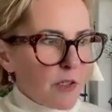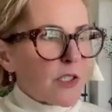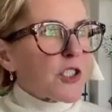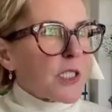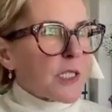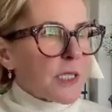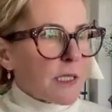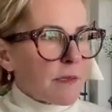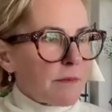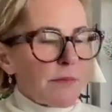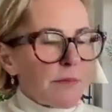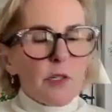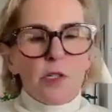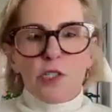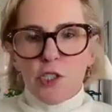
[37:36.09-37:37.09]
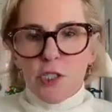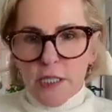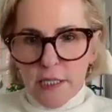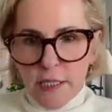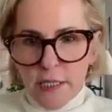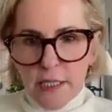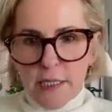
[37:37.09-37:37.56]
Christensen
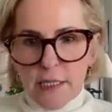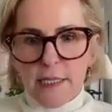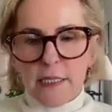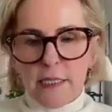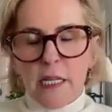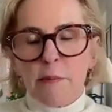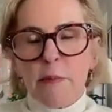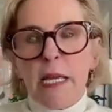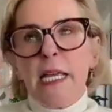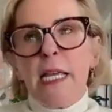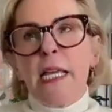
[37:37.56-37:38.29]
is his last name.